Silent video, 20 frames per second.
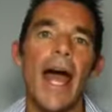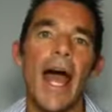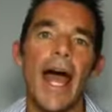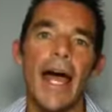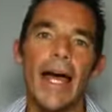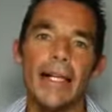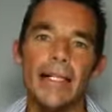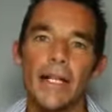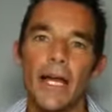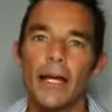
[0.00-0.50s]

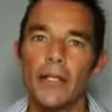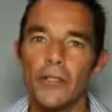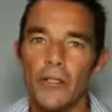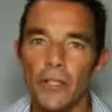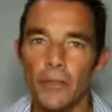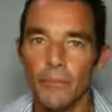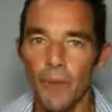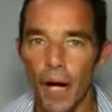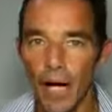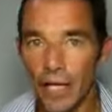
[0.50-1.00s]
add
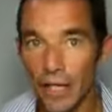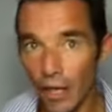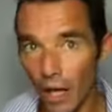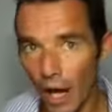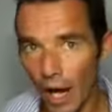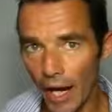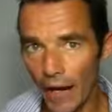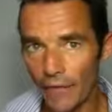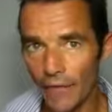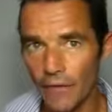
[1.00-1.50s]
to my
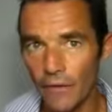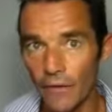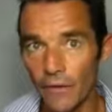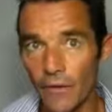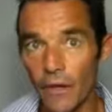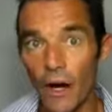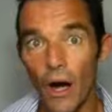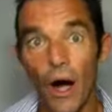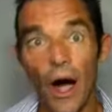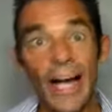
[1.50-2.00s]
life.
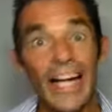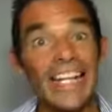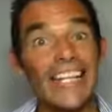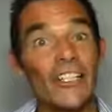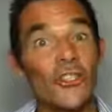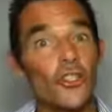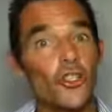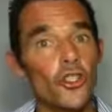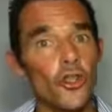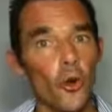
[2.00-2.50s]
I
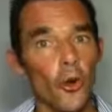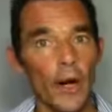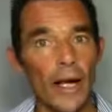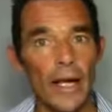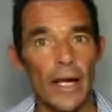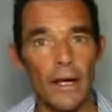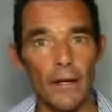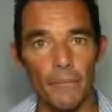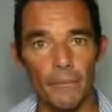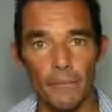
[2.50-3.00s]

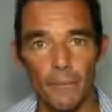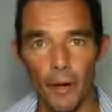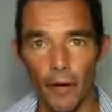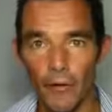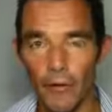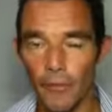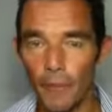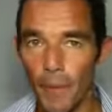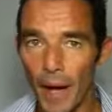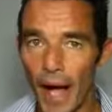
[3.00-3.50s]
enjoy
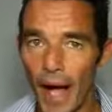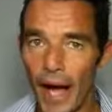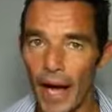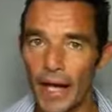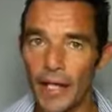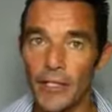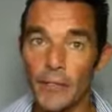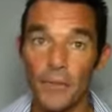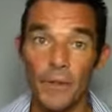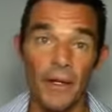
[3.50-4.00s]
both
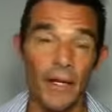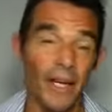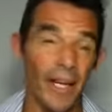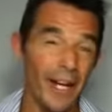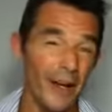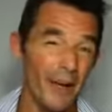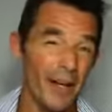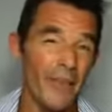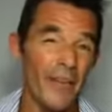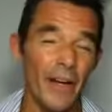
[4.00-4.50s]
parts.
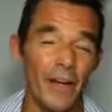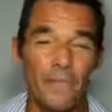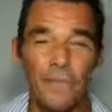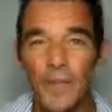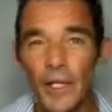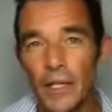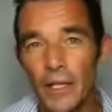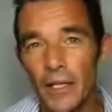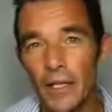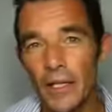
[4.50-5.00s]
However,
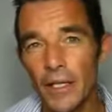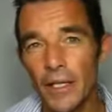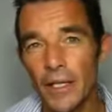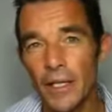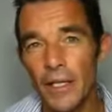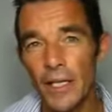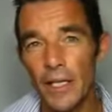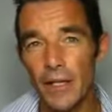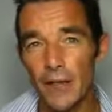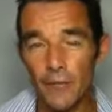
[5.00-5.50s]

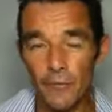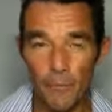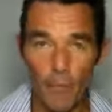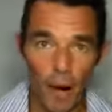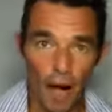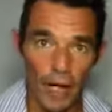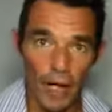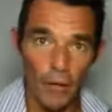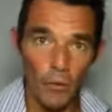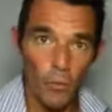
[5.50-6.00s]
if
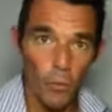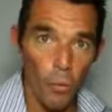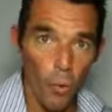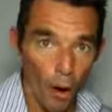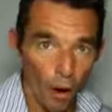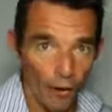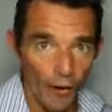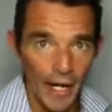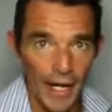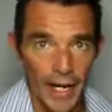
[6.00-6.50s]
my
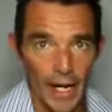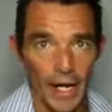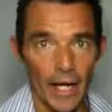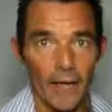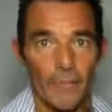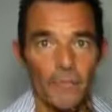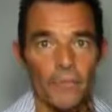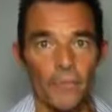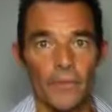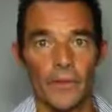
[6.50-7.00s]

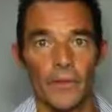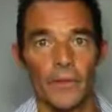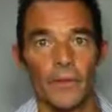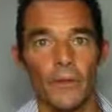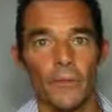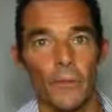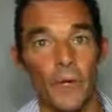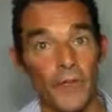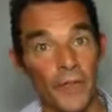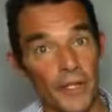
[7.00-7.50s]
warrior,
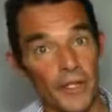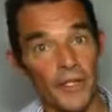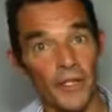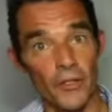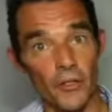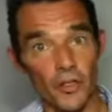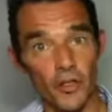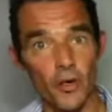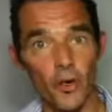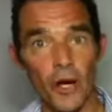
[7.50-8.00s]
with its
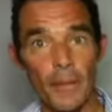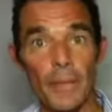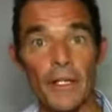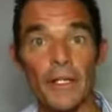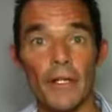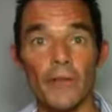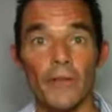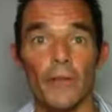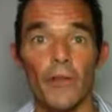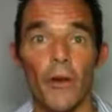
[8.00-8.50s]

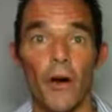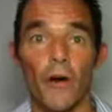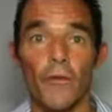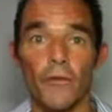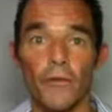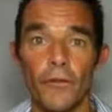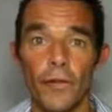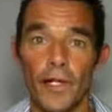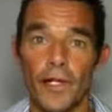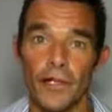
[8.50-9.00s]
enjoyment of
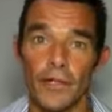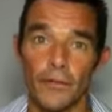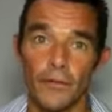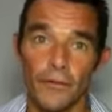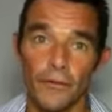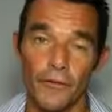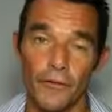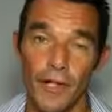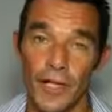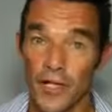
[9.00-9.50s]
conflict and
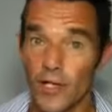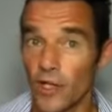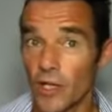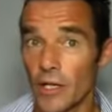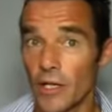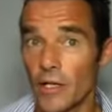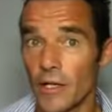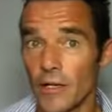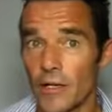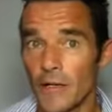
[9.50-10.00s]

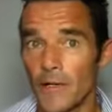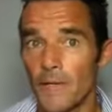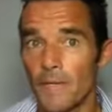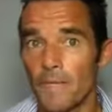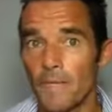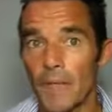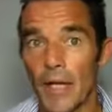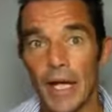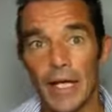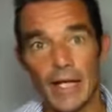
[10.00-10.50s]
friction
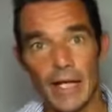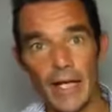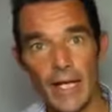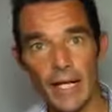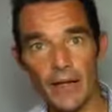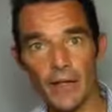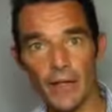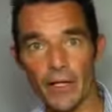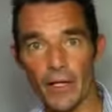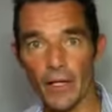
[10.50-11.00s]
and
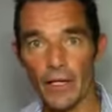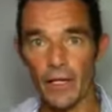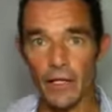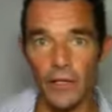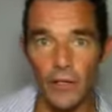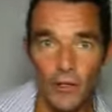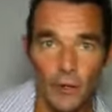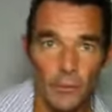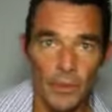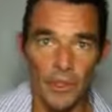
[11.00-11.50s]
even a
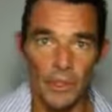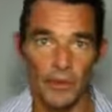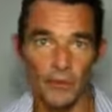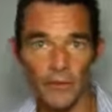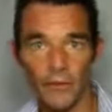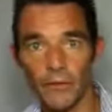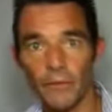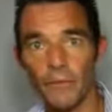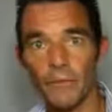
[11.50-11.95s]
little bit of